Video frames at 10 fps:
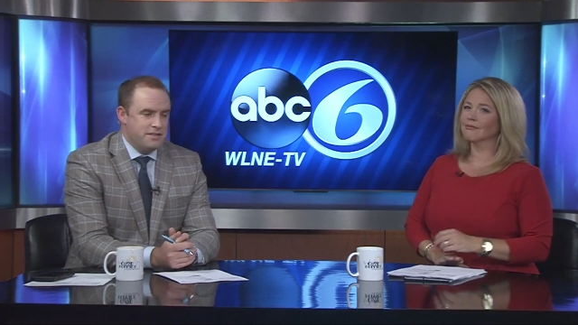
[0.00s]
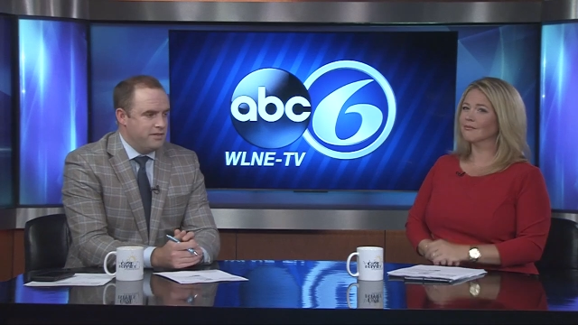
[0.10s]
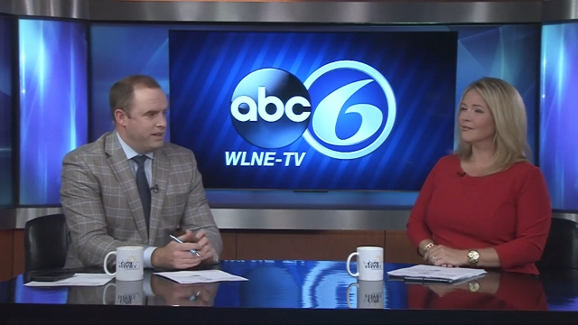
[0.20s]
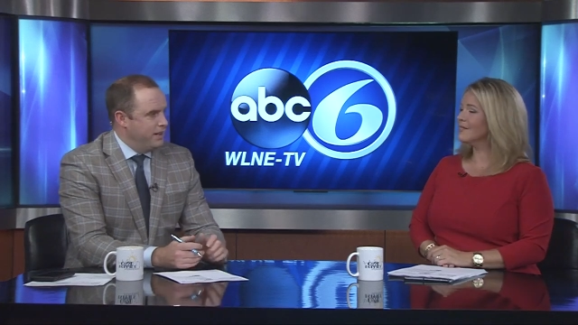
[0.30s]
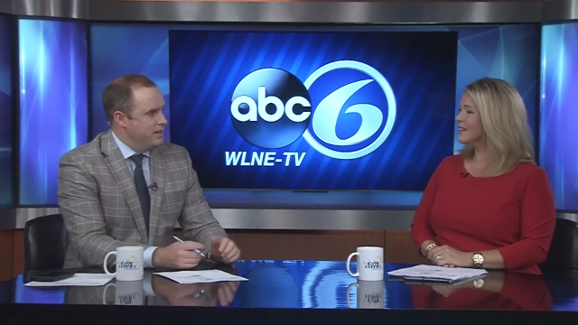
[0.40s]

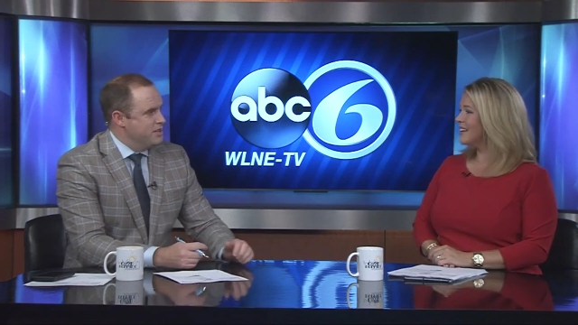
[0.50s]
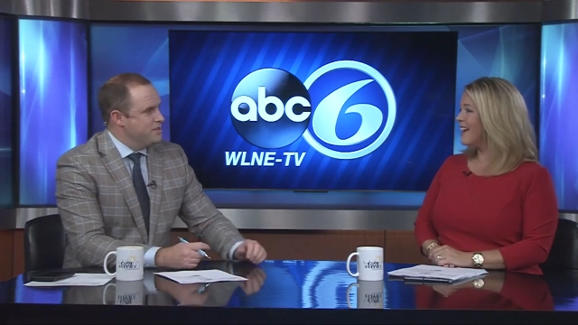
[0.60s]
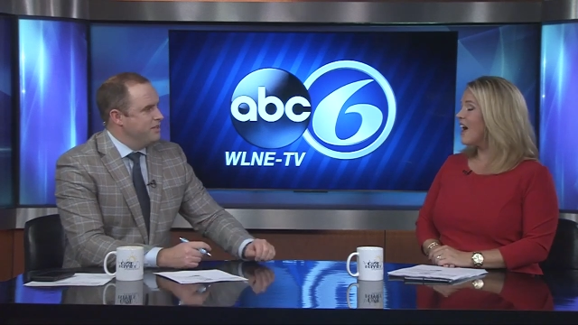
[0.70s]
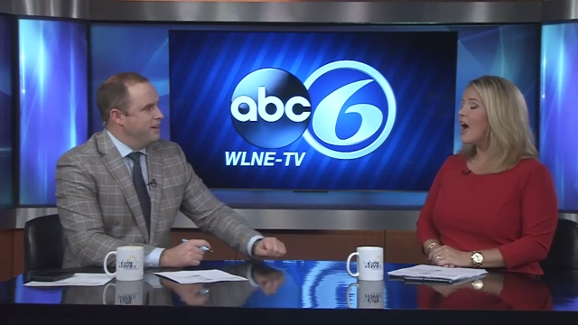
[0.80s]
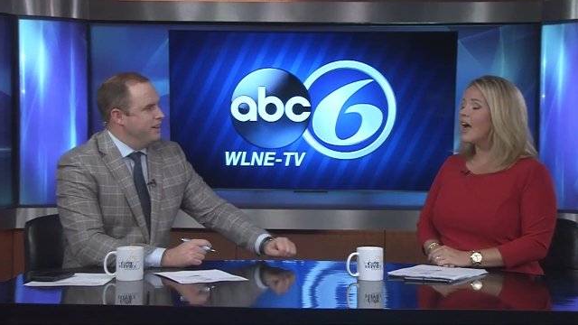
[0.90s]
Speaker 1: fitting in
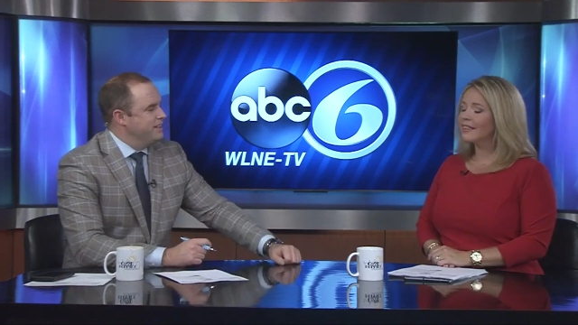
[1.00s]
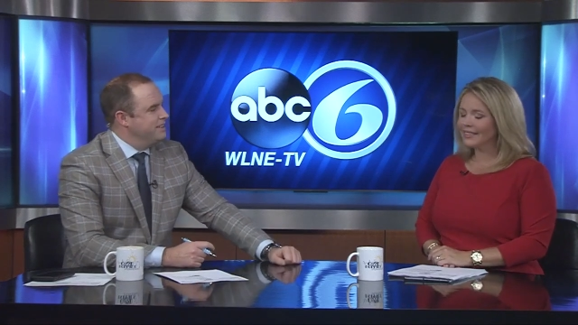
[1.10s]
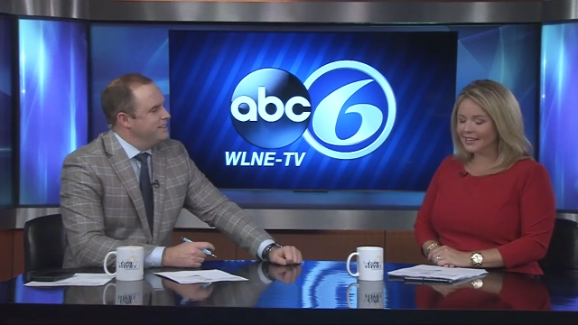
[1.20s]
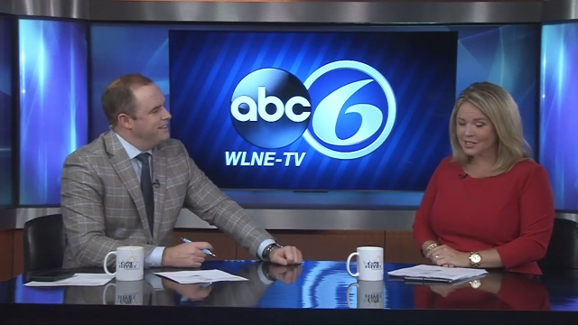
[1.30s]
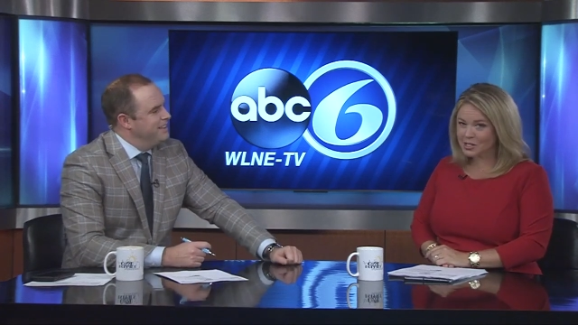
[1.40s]
just fine. I
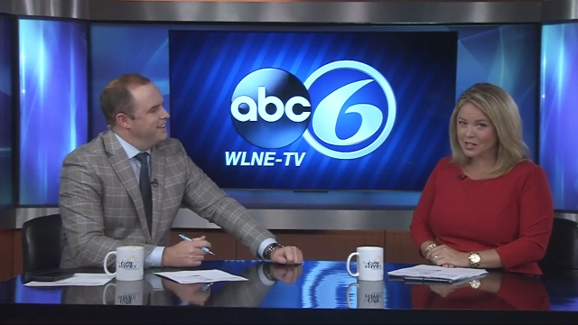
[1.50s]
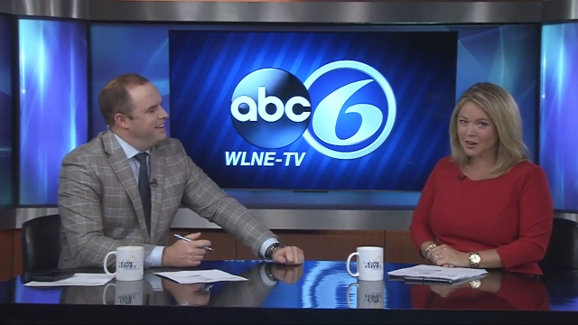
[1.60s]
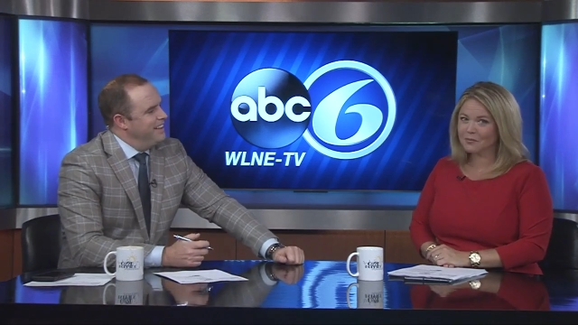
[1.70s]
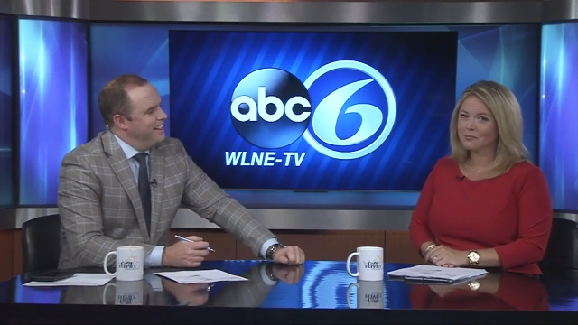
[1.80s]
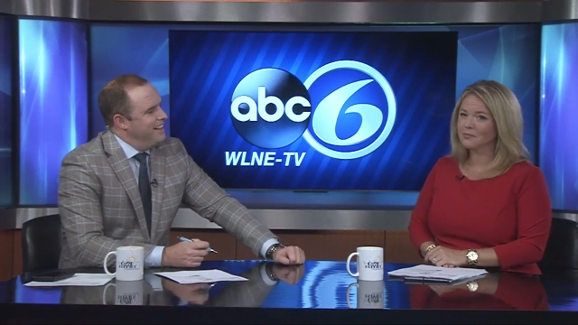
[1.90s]
think
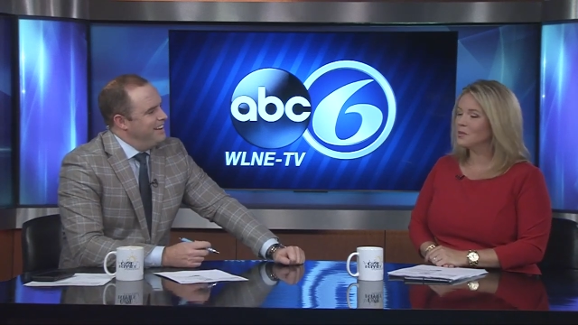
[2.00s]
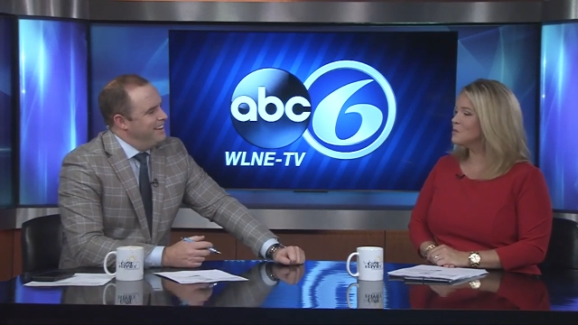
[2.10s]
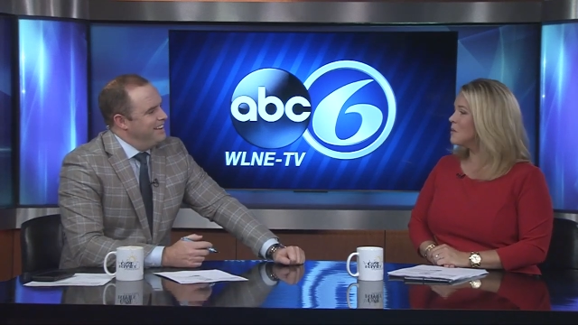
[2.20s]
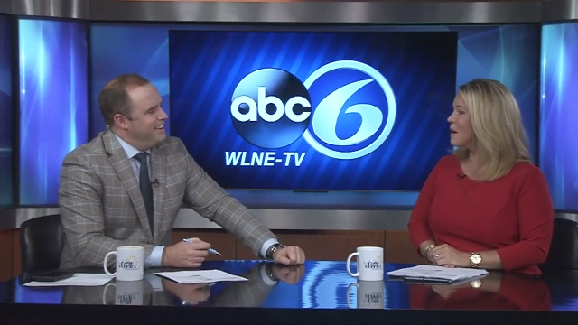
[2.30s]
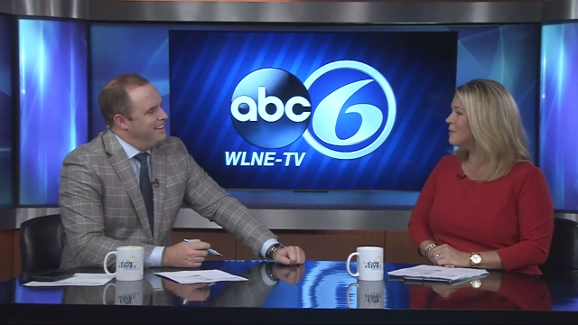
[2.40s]
so
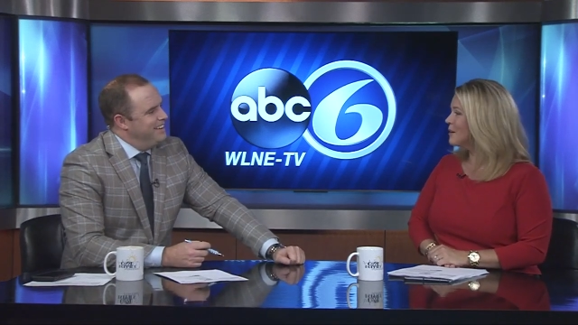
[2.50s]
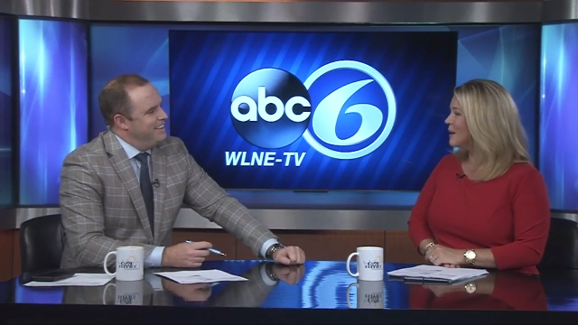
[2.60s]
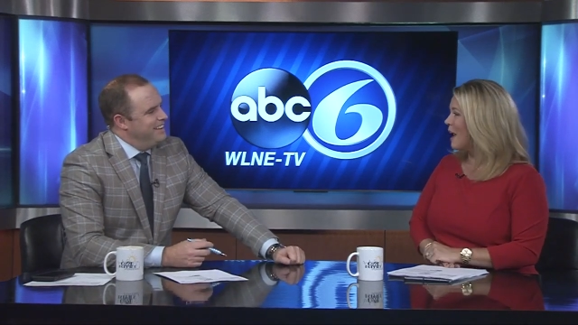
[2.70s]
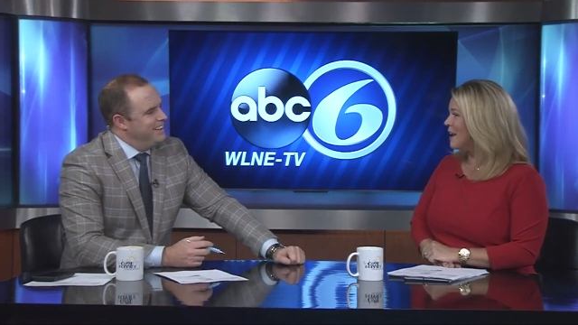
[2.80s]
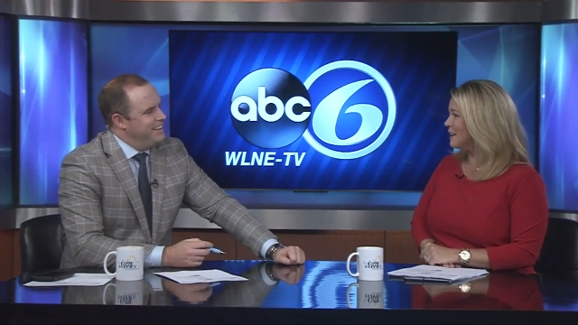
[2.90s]
most popular
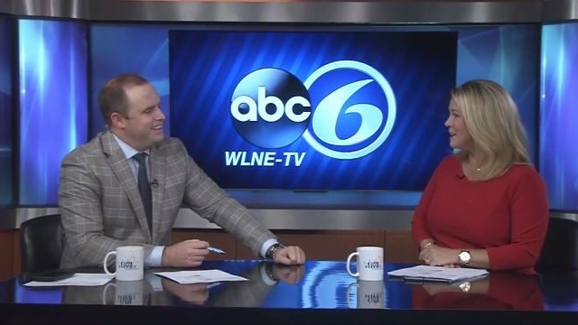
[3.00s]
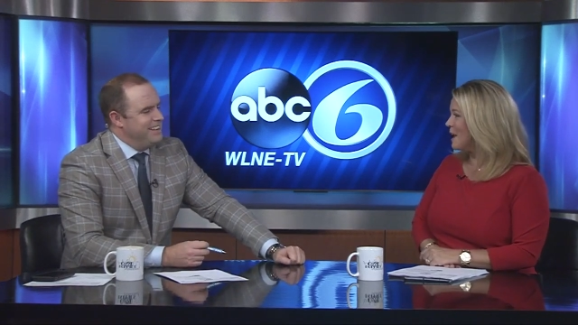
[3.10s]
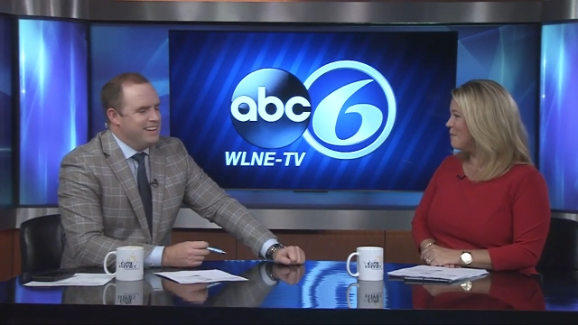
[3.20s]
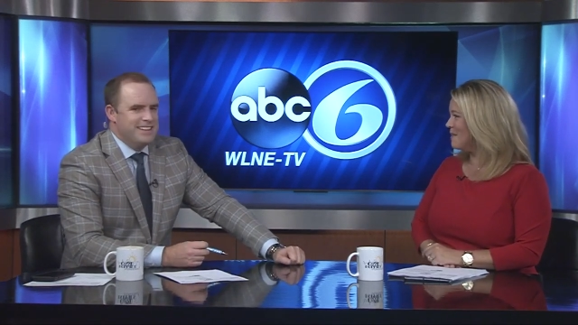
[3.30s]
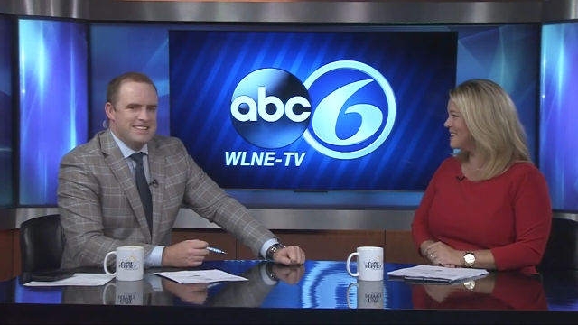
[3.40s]
guy on he
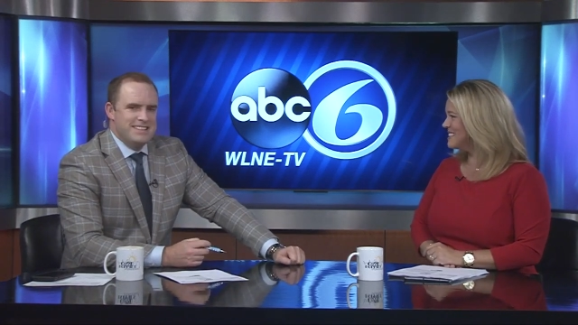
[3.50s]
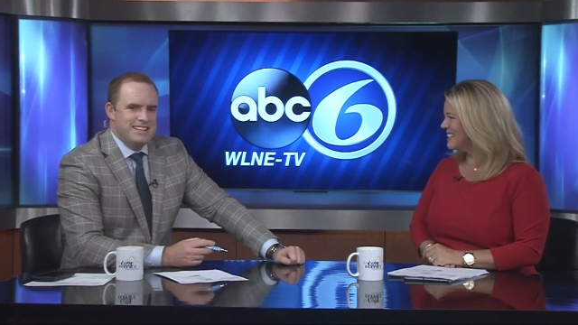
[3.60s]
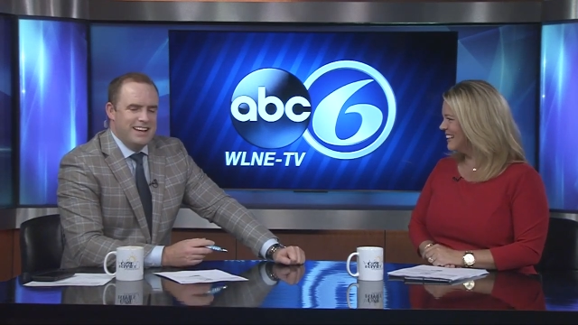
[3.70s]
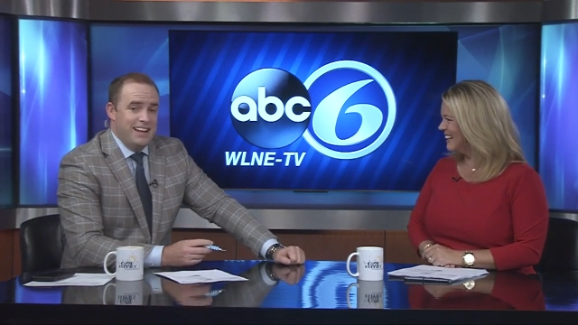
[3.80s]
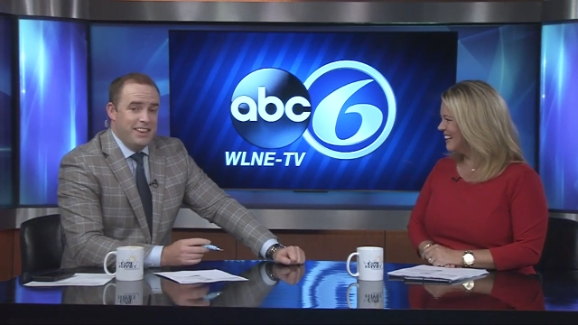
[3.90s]
campus. uh,